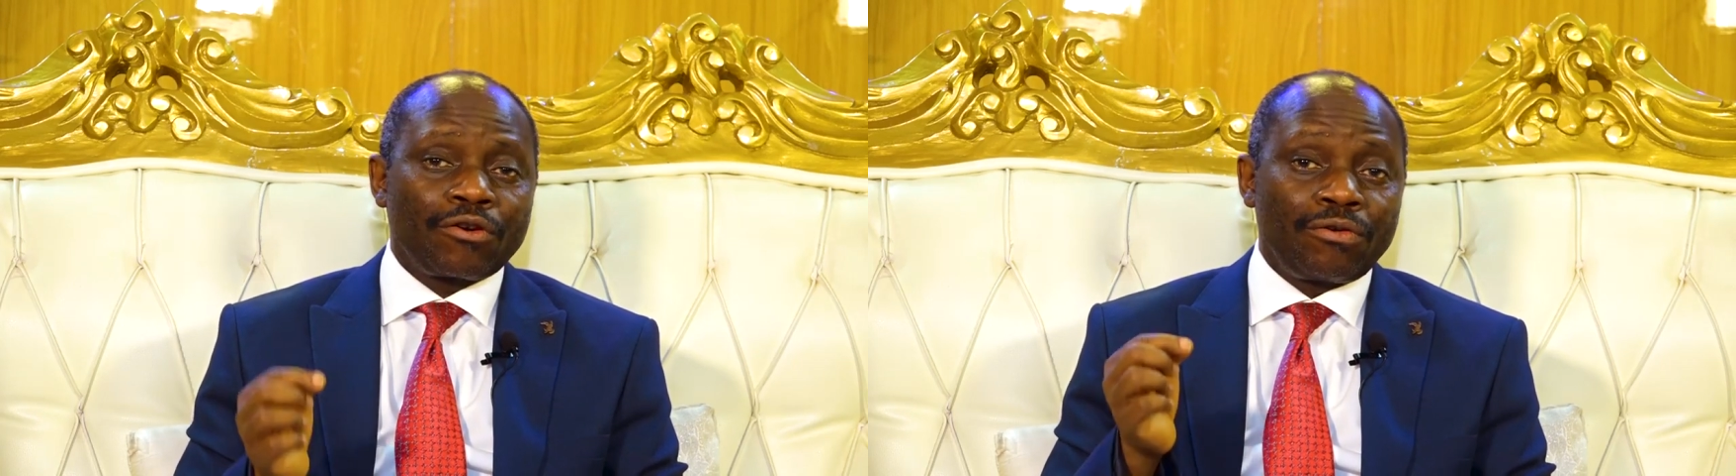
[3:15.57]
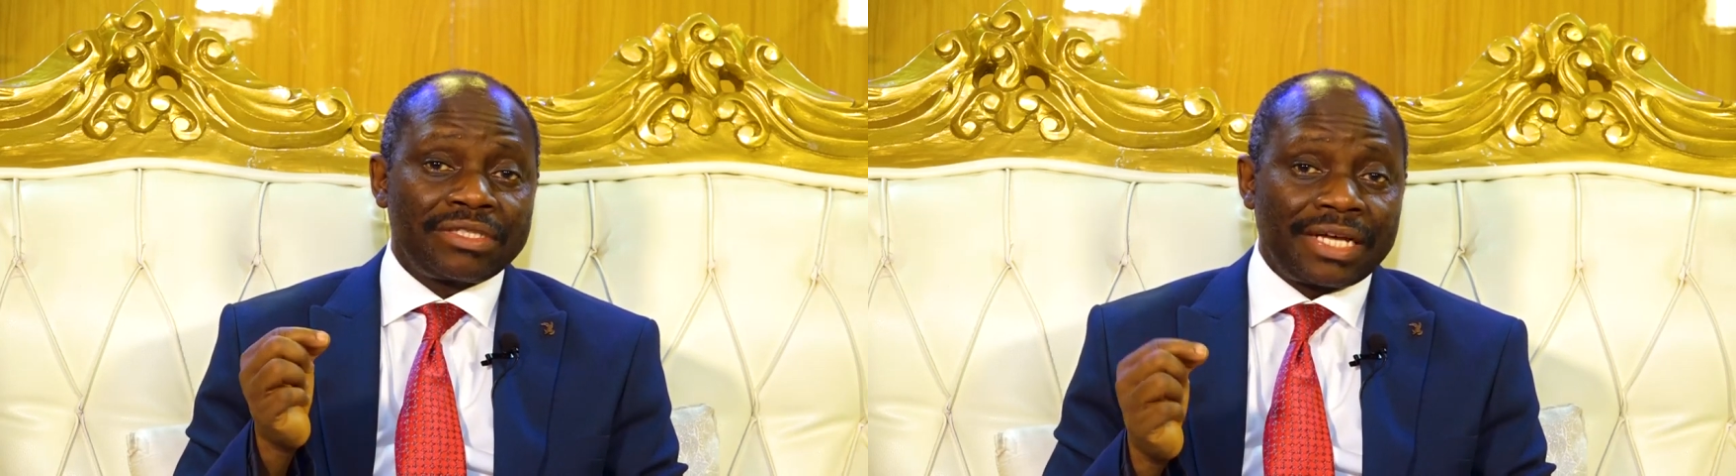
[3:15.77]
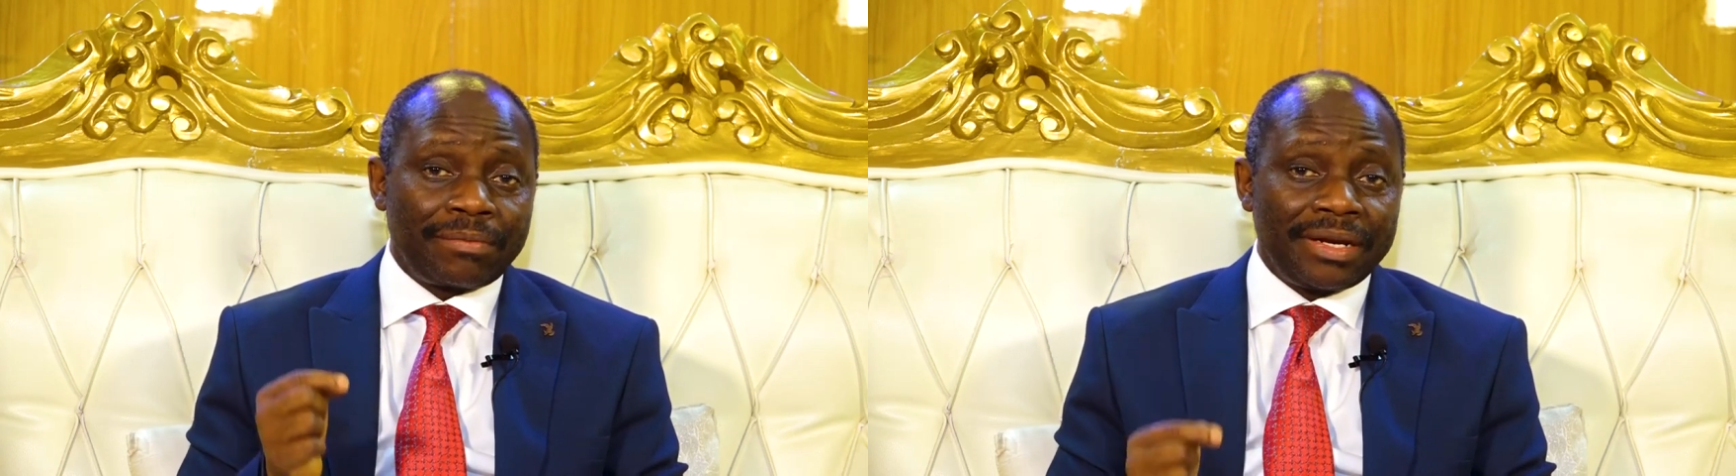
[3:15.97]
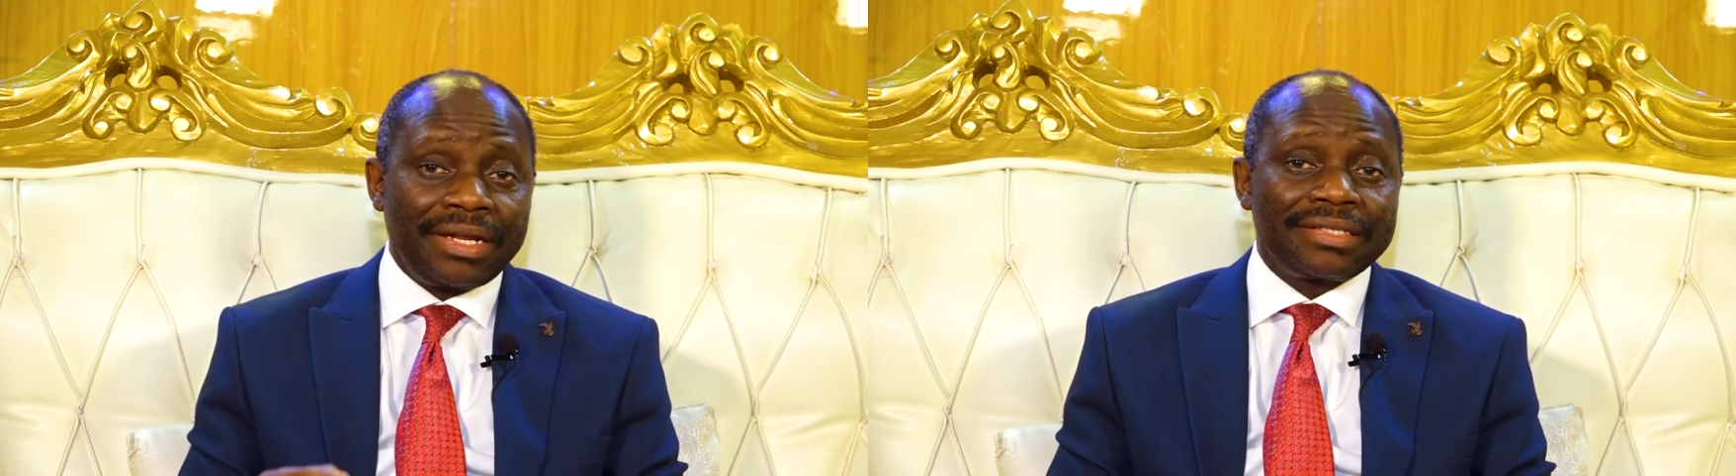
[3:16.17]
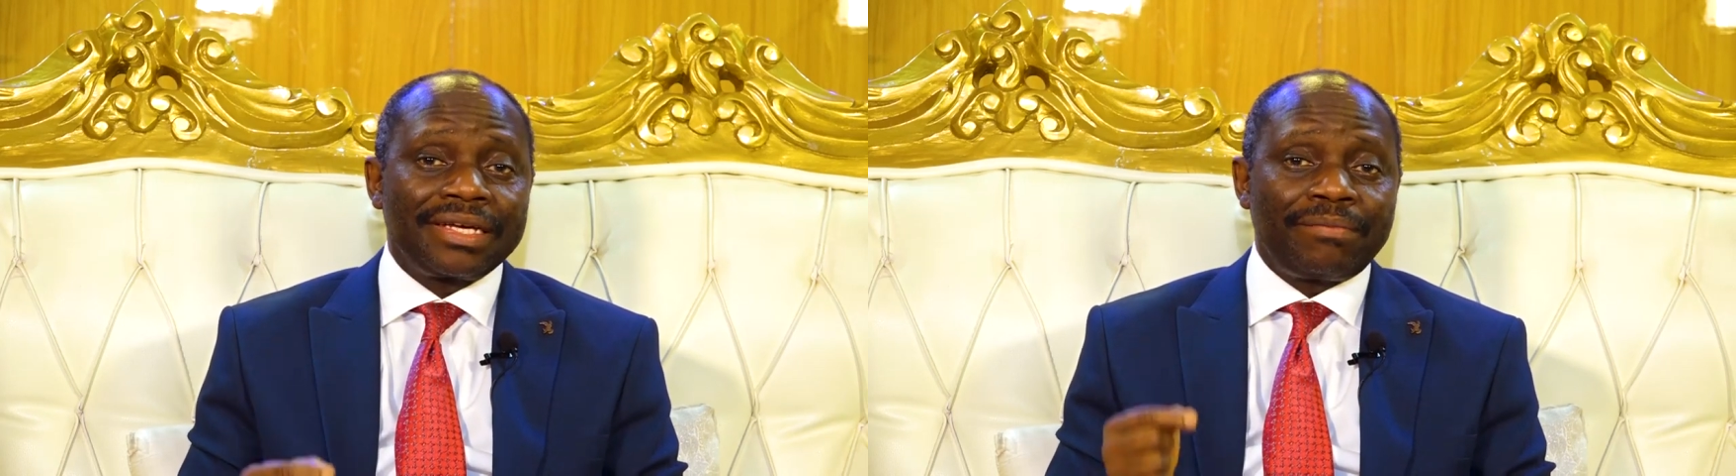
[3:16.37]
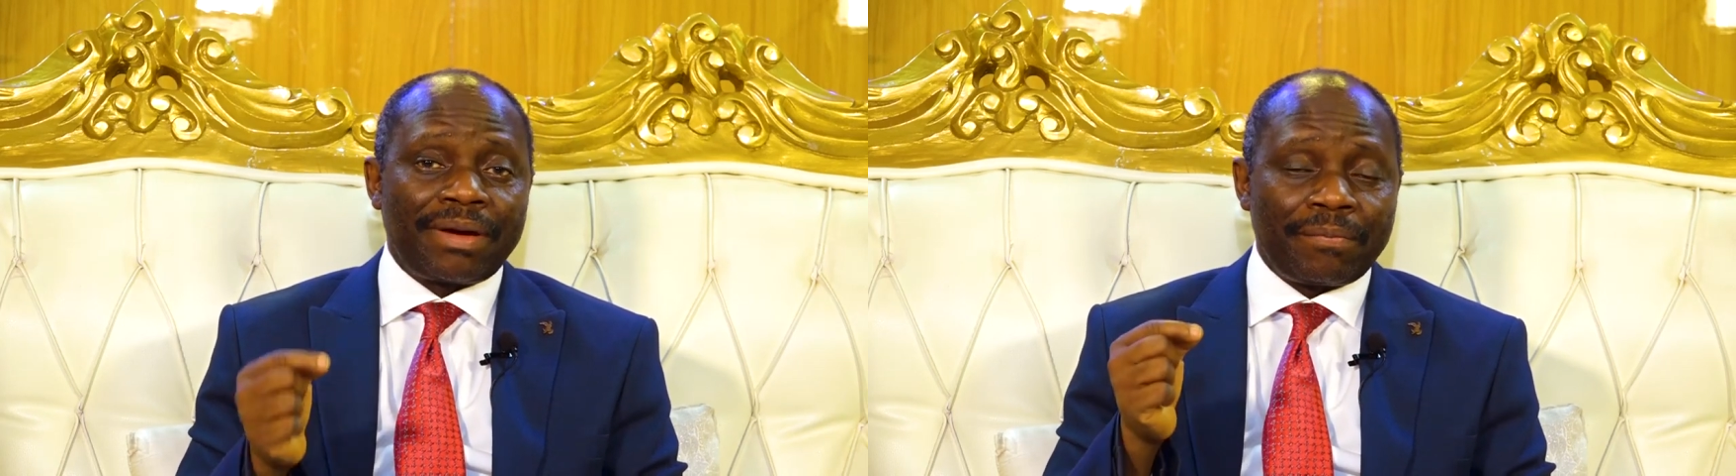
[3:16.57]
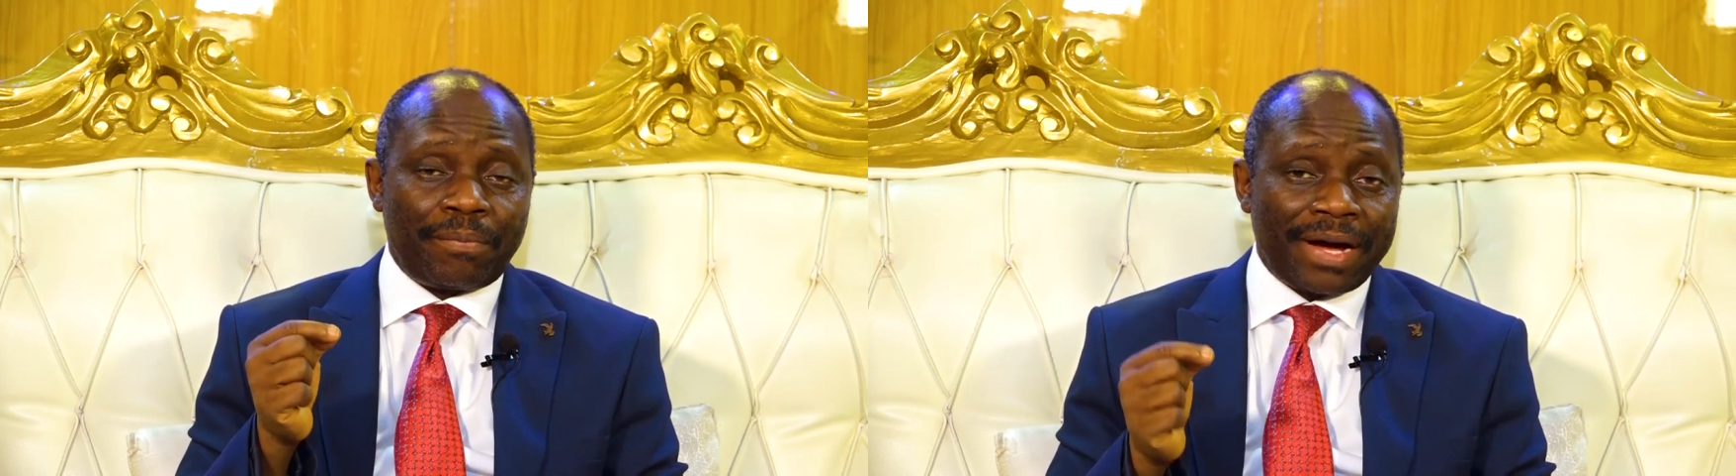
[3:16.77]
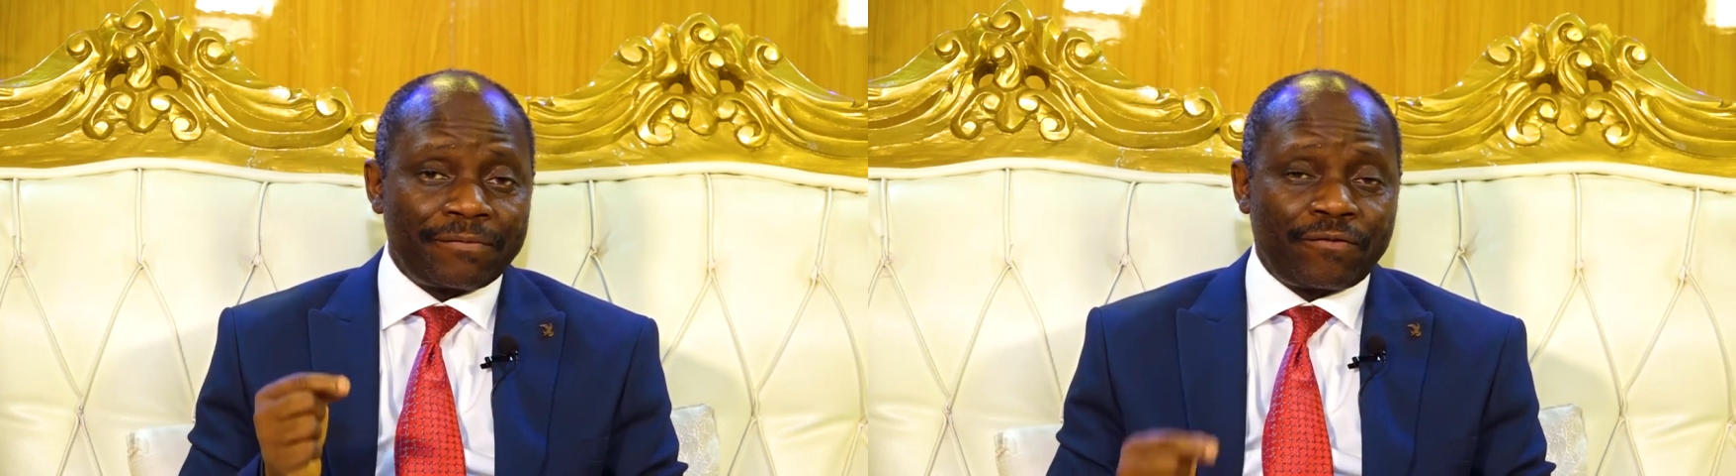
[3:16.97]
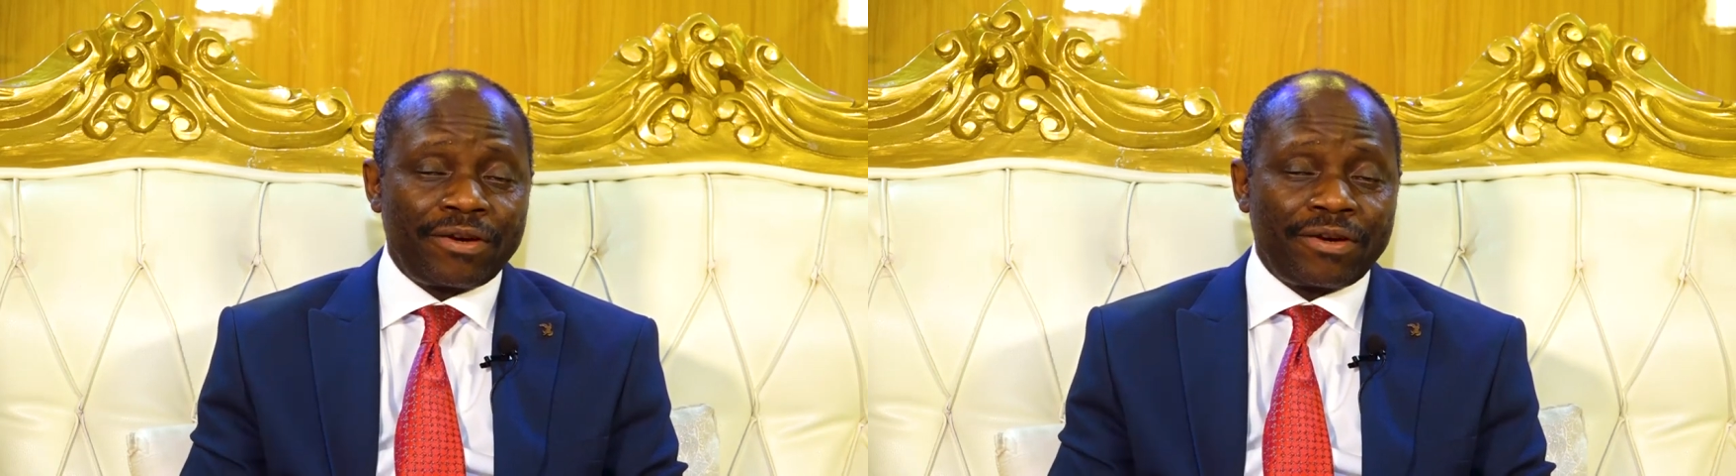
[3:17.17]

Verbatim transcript: contaminated by bad